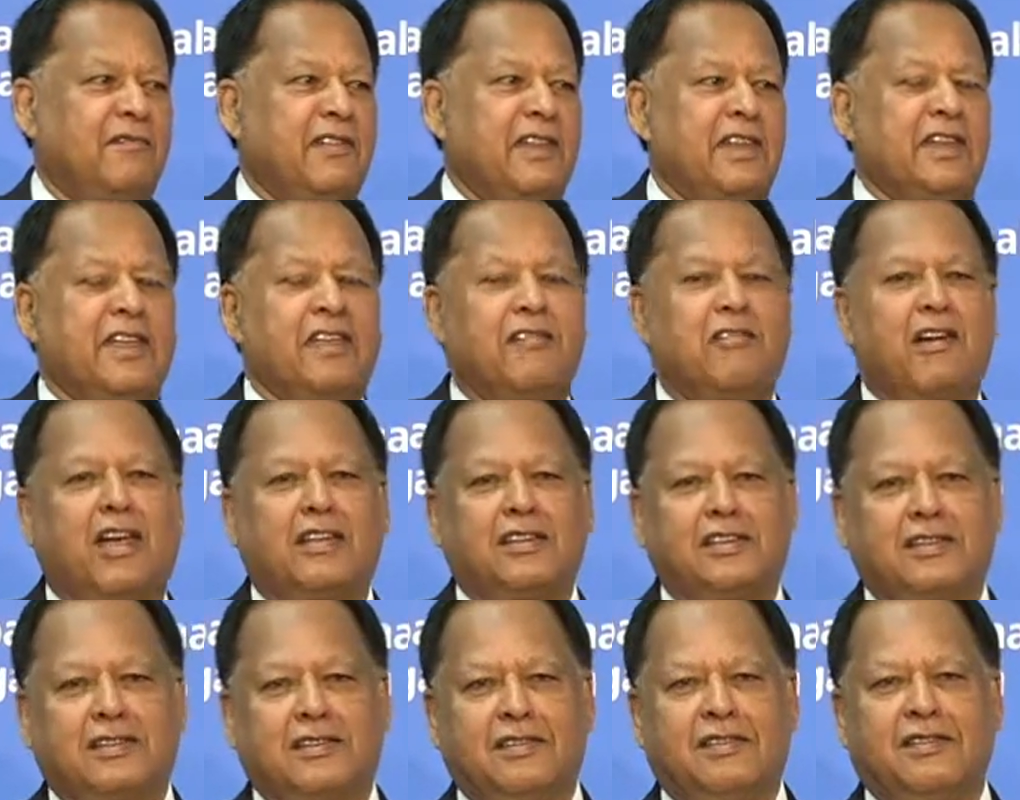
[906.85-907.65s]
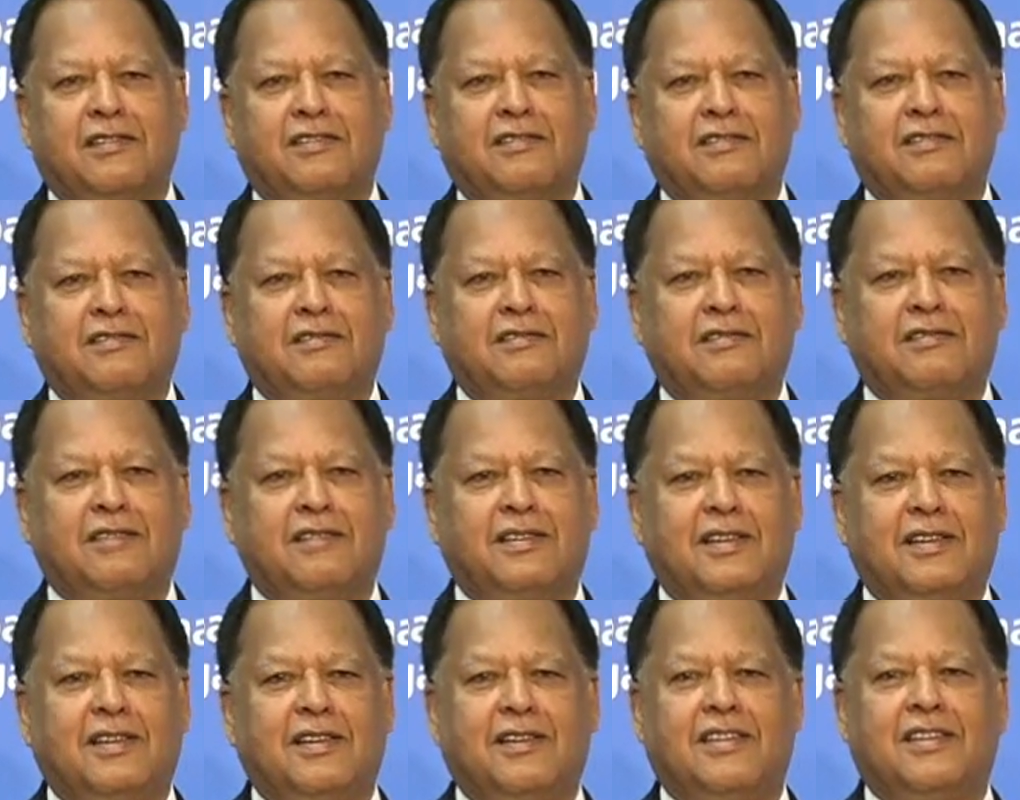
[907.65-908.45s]
will give us
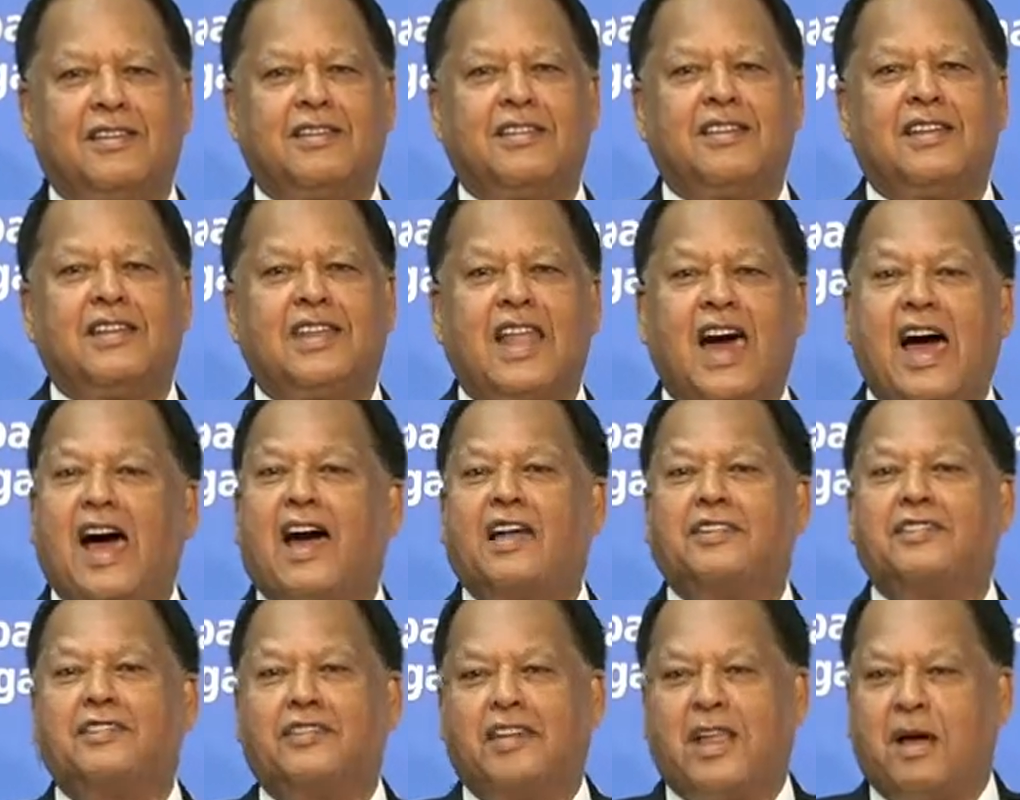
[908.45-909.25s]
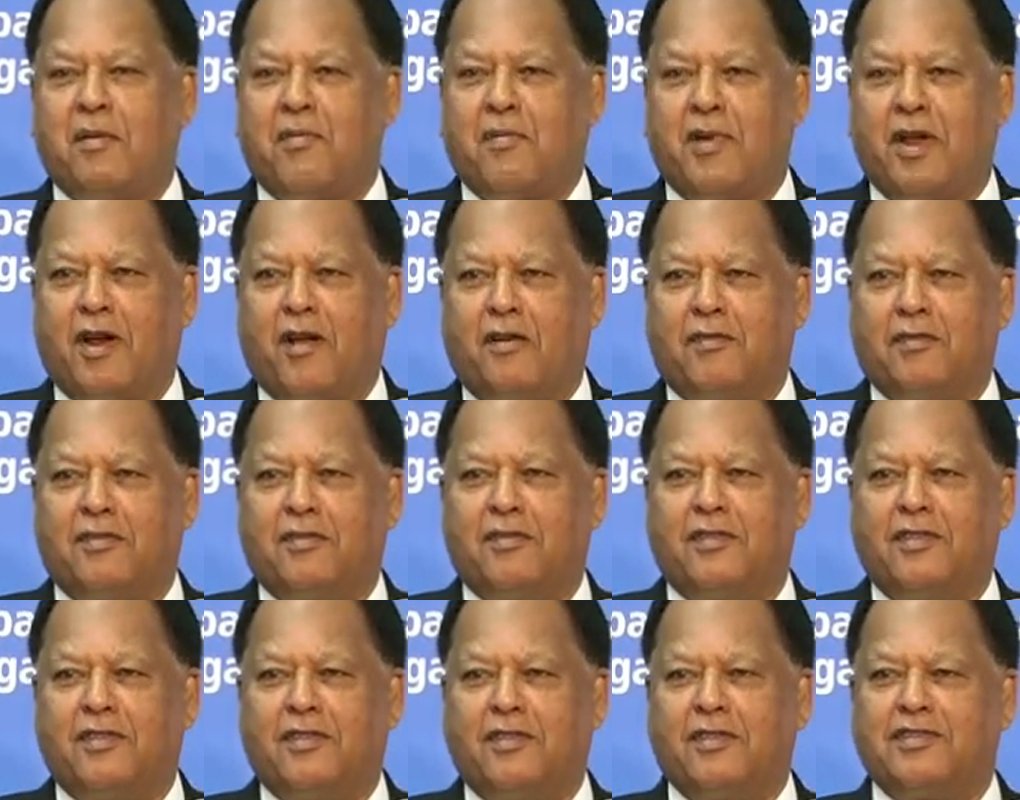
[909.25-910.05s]
a large number of
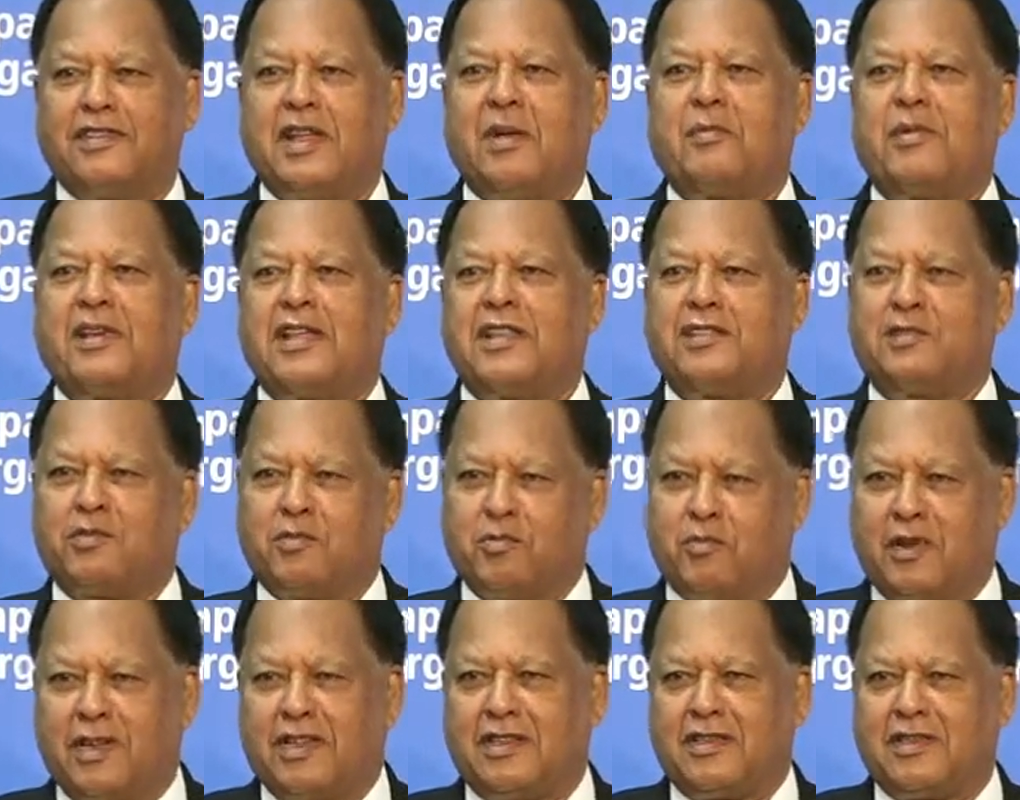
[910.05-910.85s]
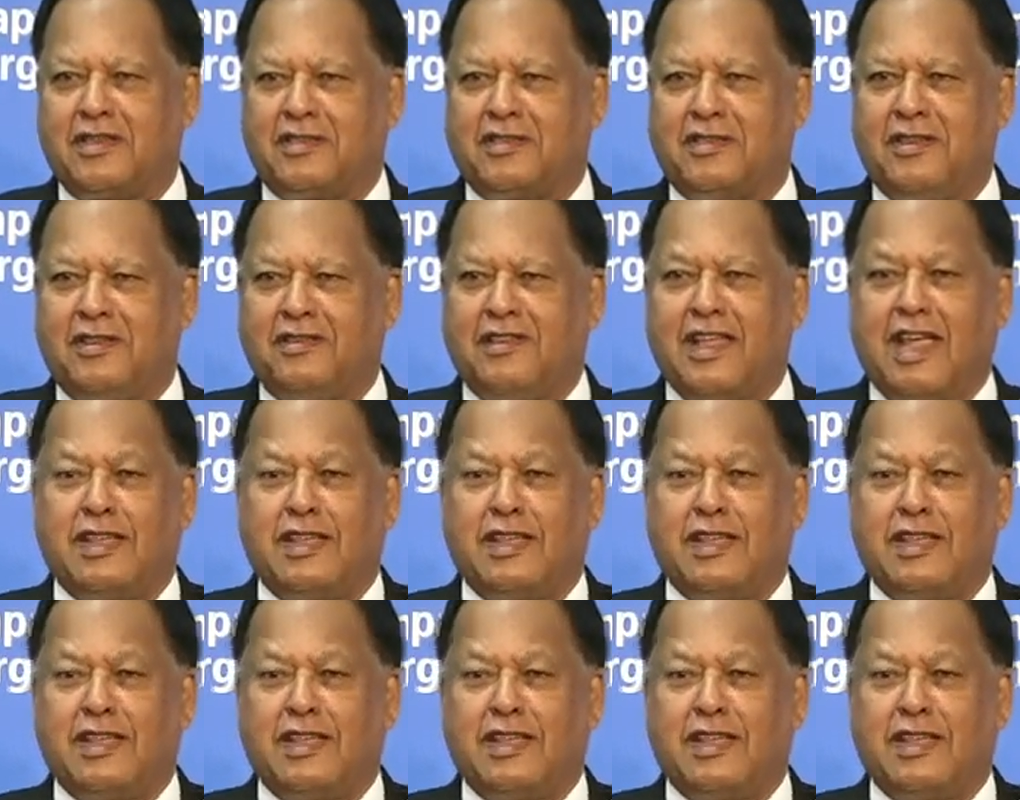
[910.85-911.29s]
Japanese tourists.